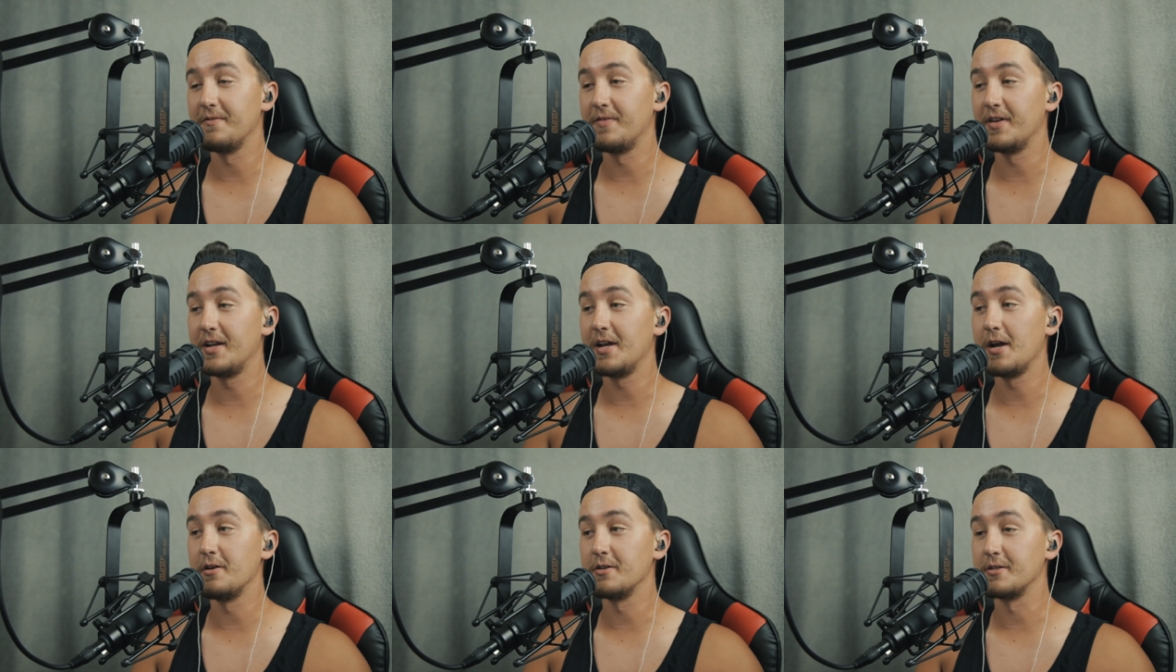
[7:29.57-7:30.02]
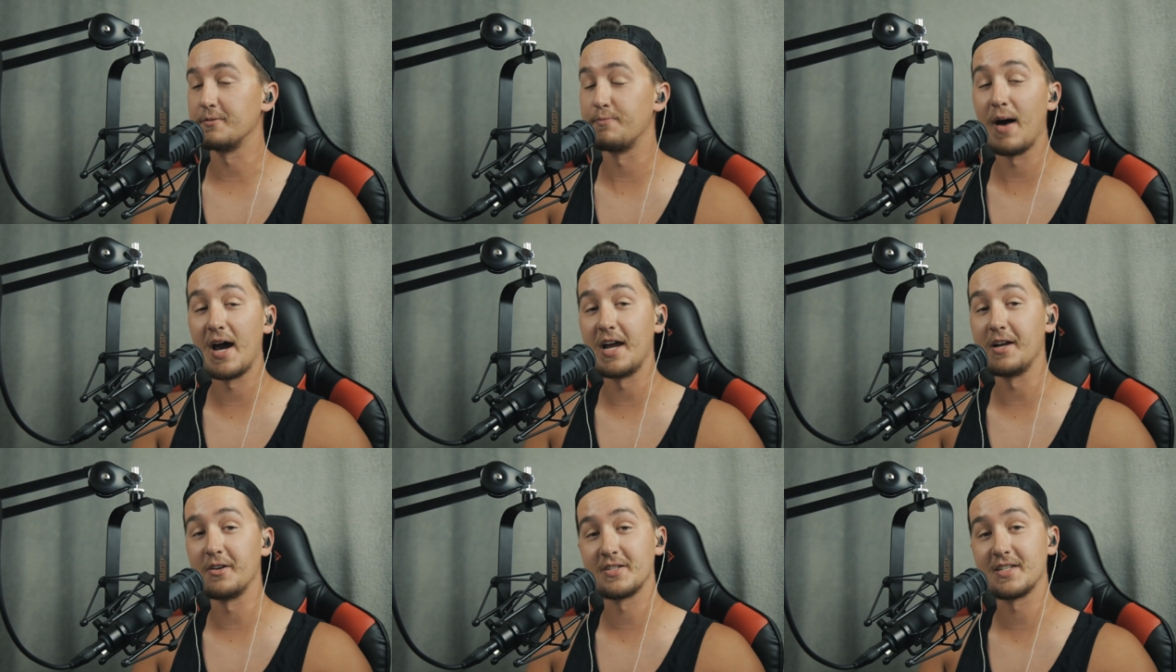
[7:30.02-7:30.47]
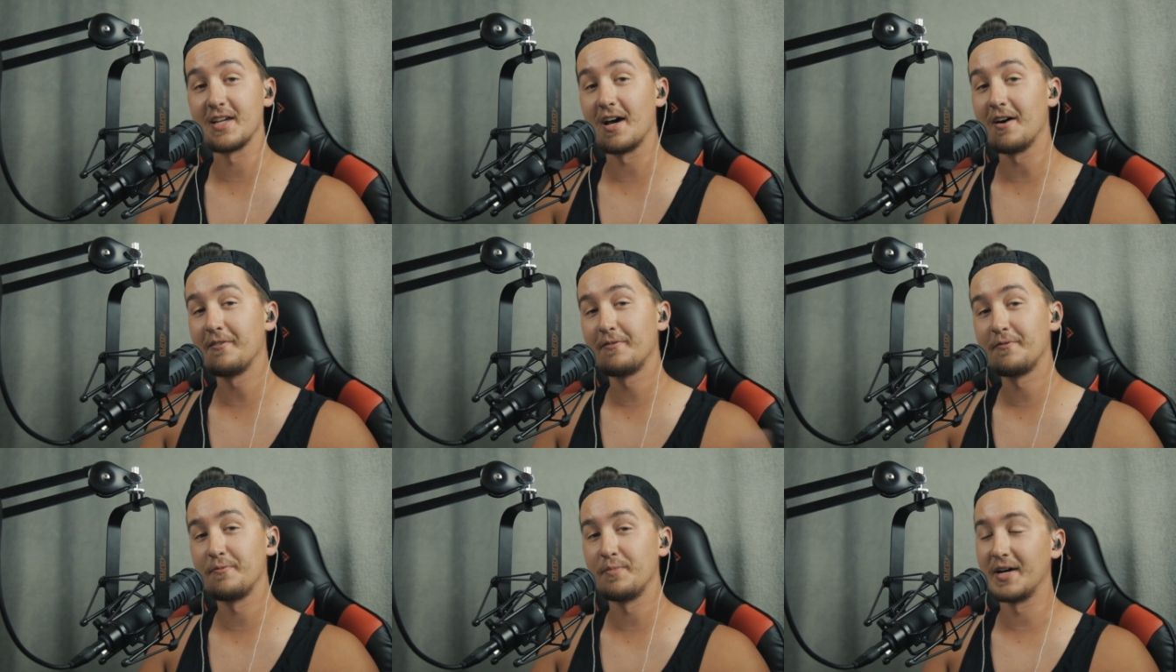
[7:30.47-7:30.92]
videos by
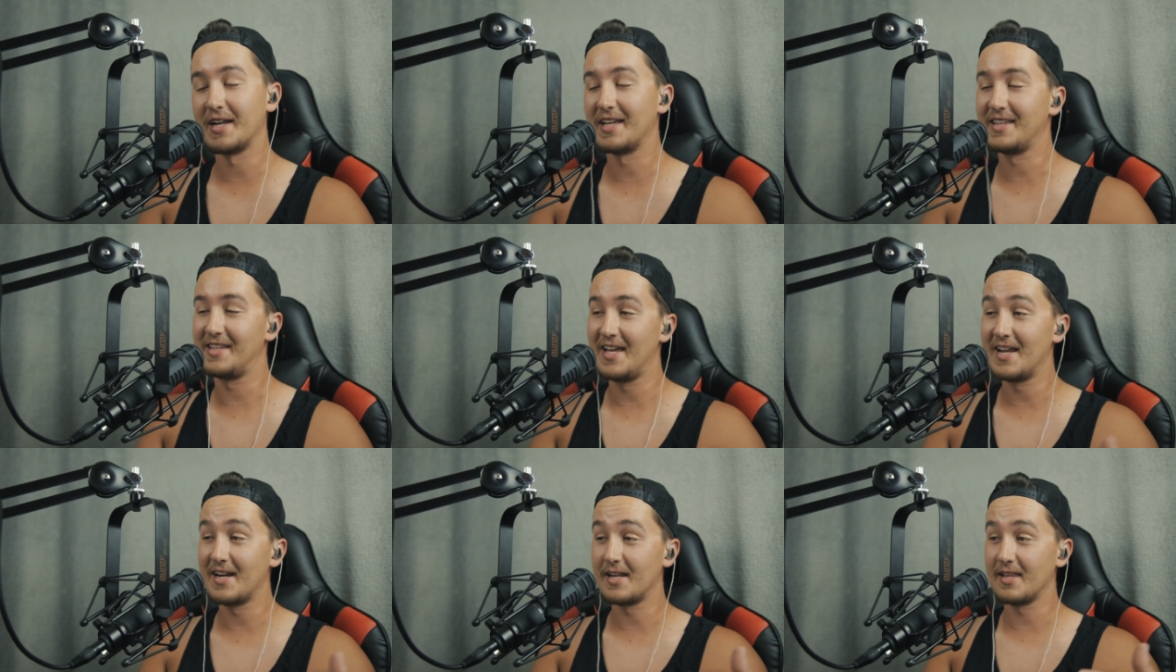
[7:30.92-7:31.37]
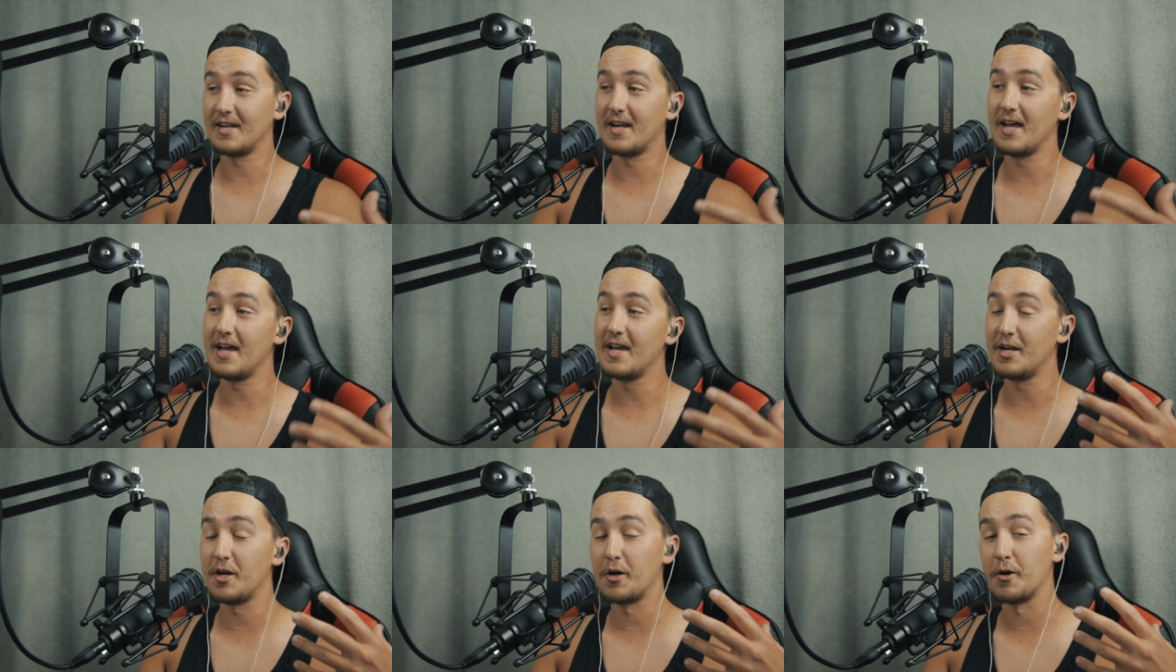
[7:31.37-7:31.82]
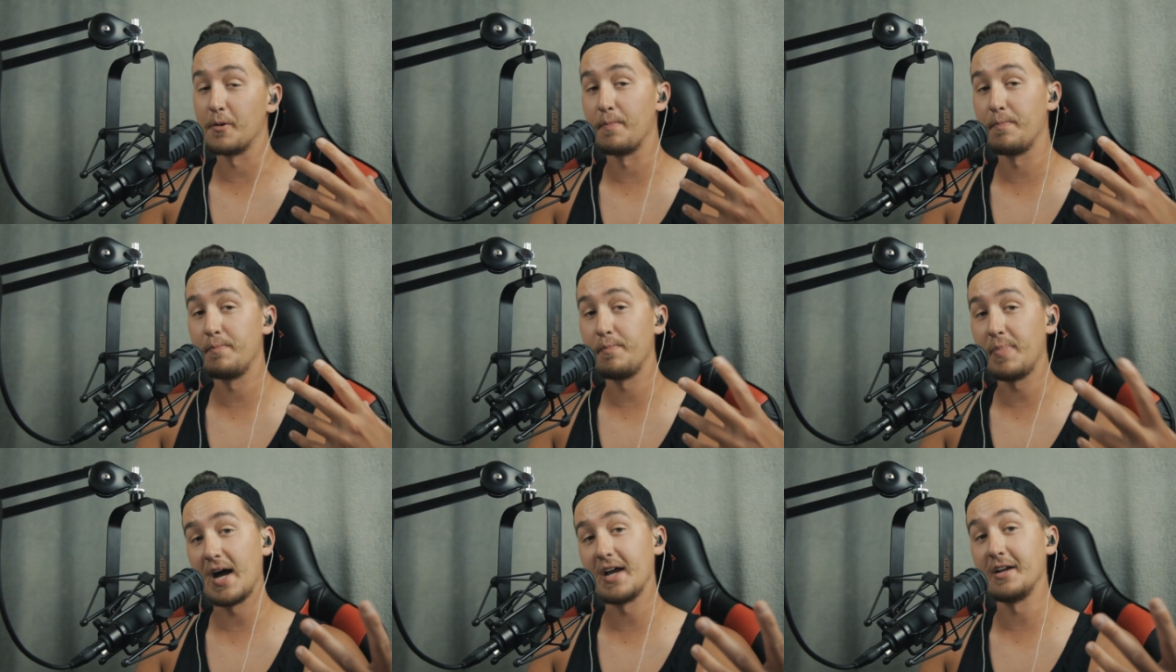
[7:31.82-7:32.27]
yourself, but at the end of the day, you're
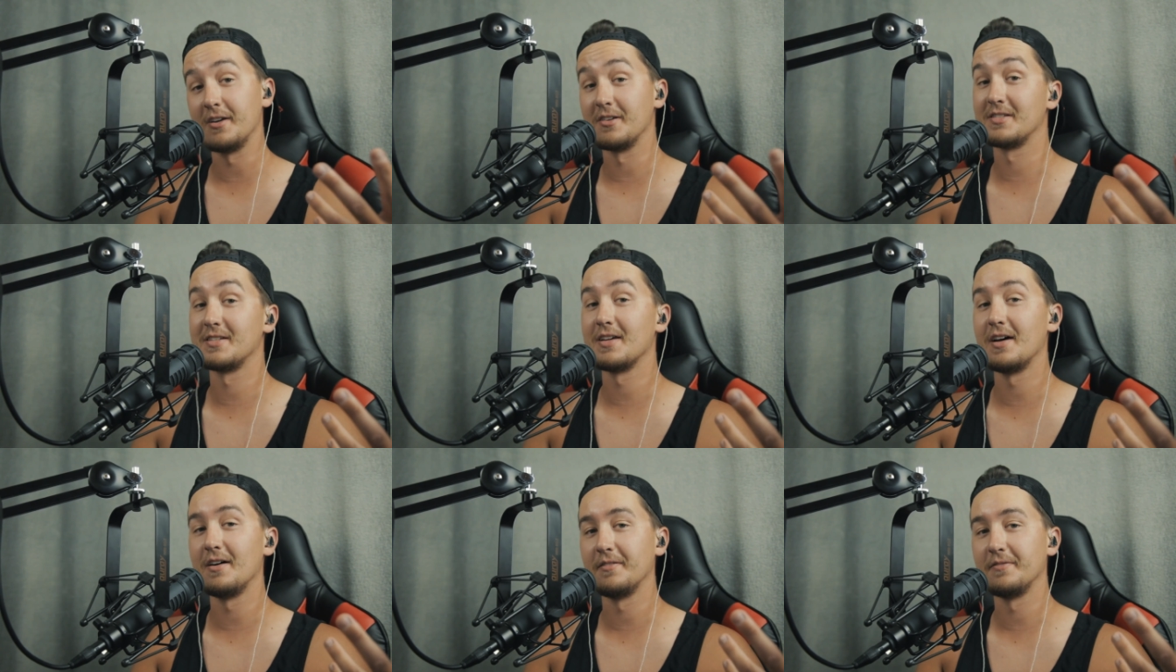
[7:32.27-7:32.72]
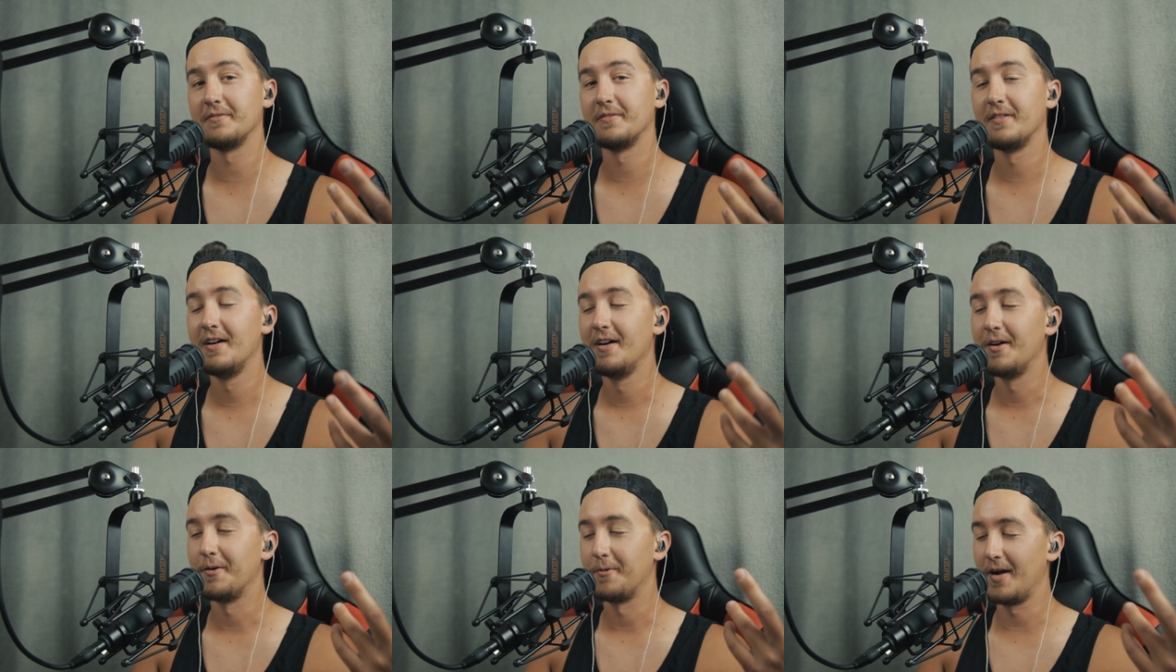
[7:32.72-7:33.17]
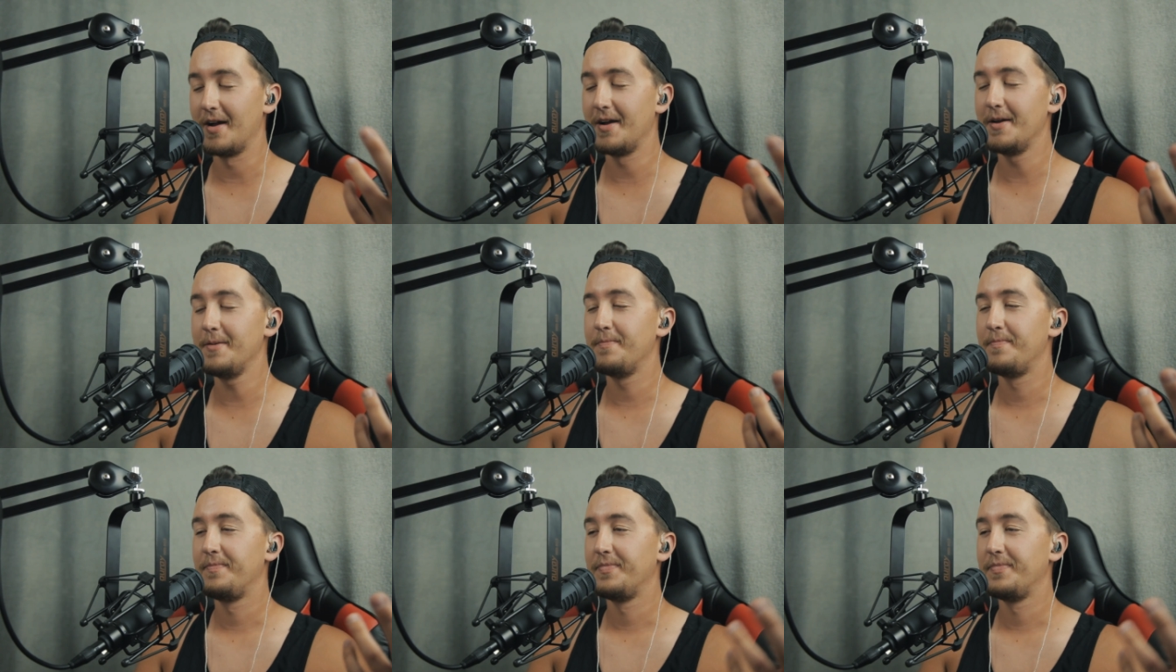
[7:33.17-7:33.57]
by yourself, right?